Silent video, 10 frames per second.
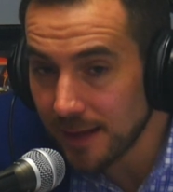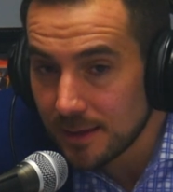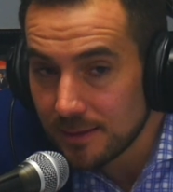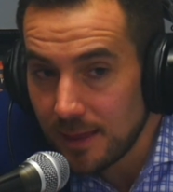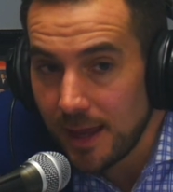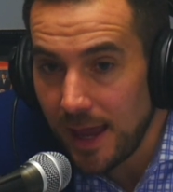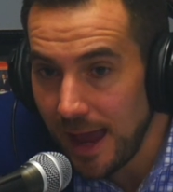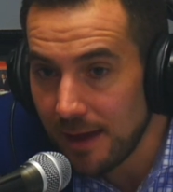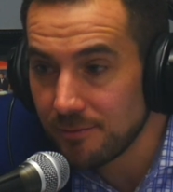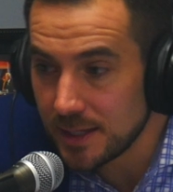fact that
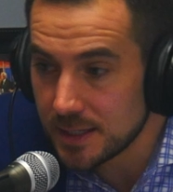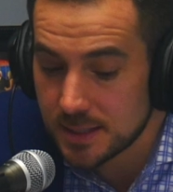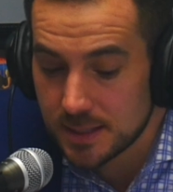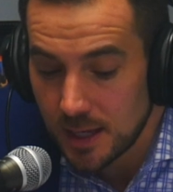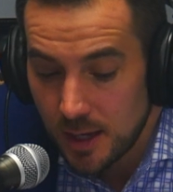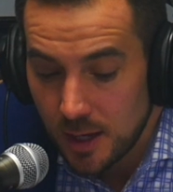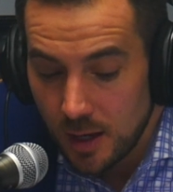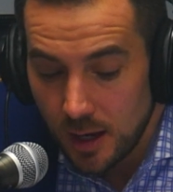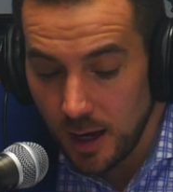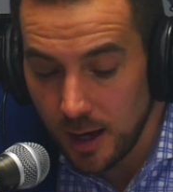they have this
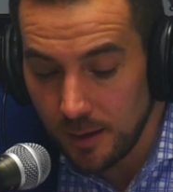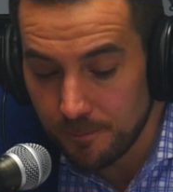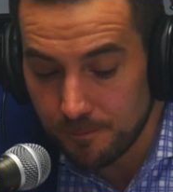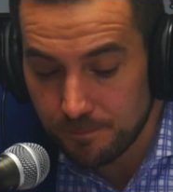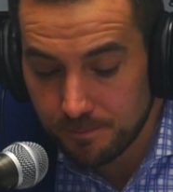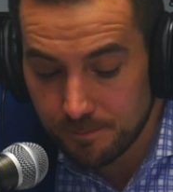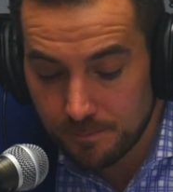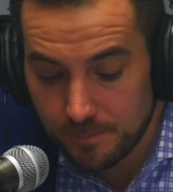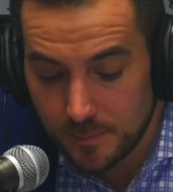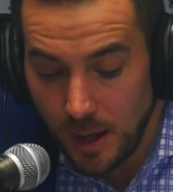
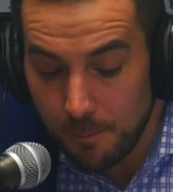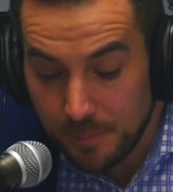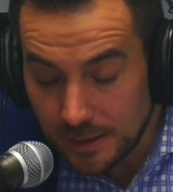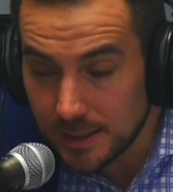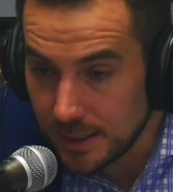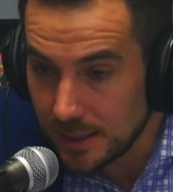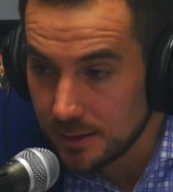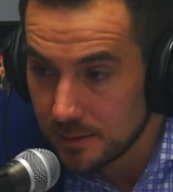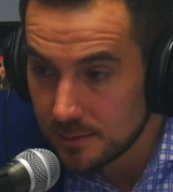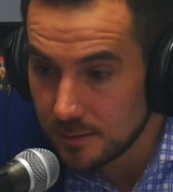
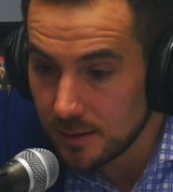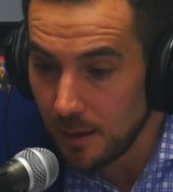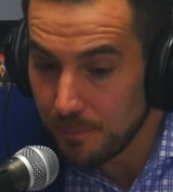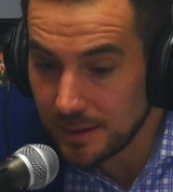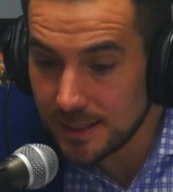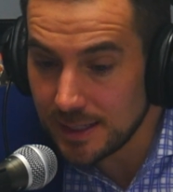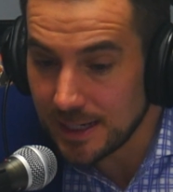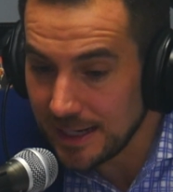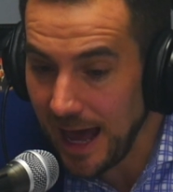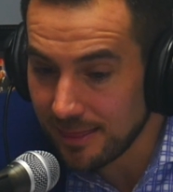ability
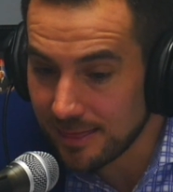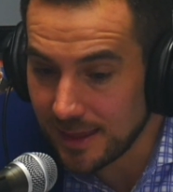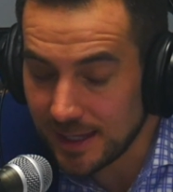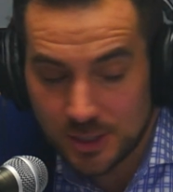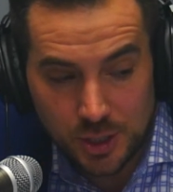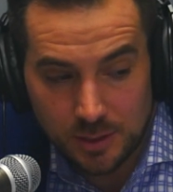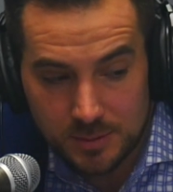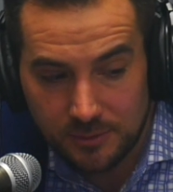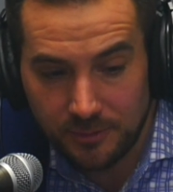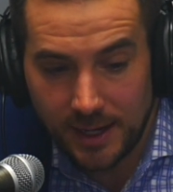to not think in
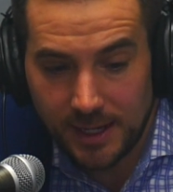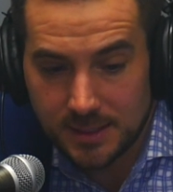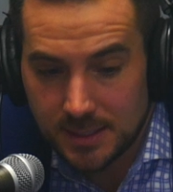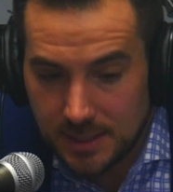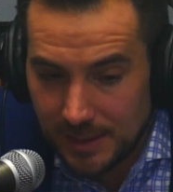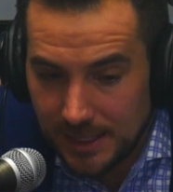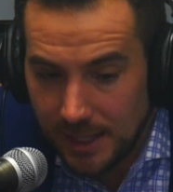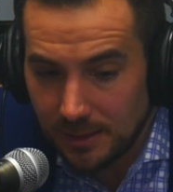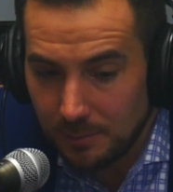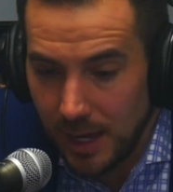terms of finances. I
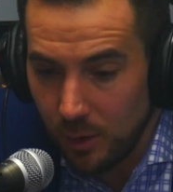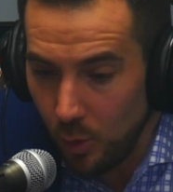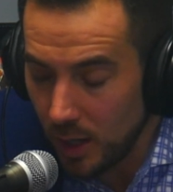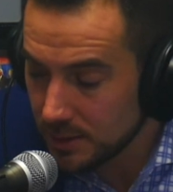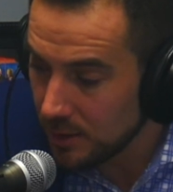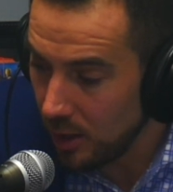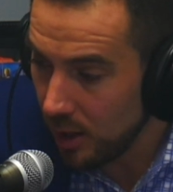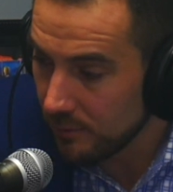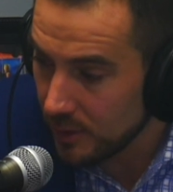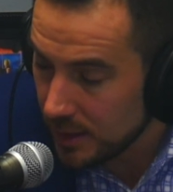mean, Ned Lamont walked
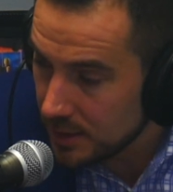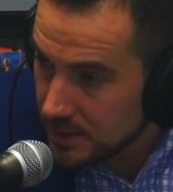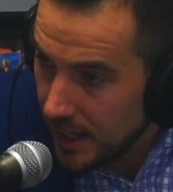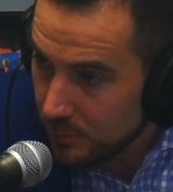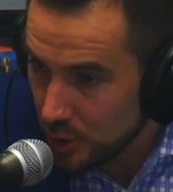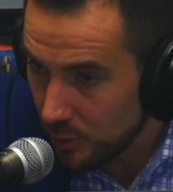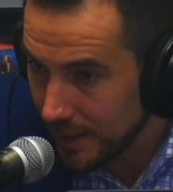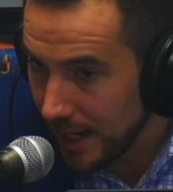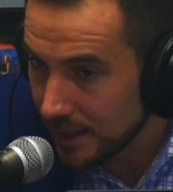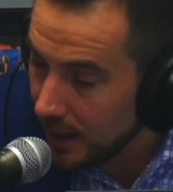into Harvard and his name
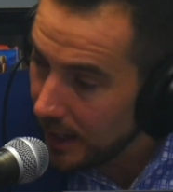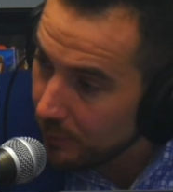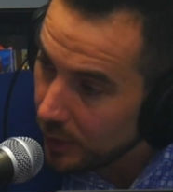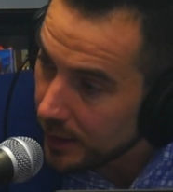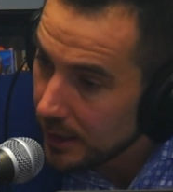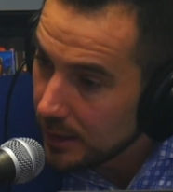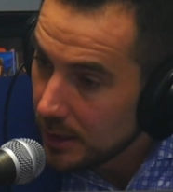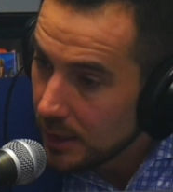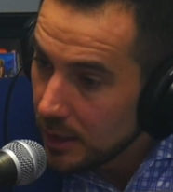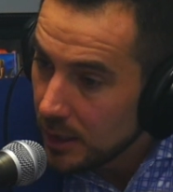was already on a library.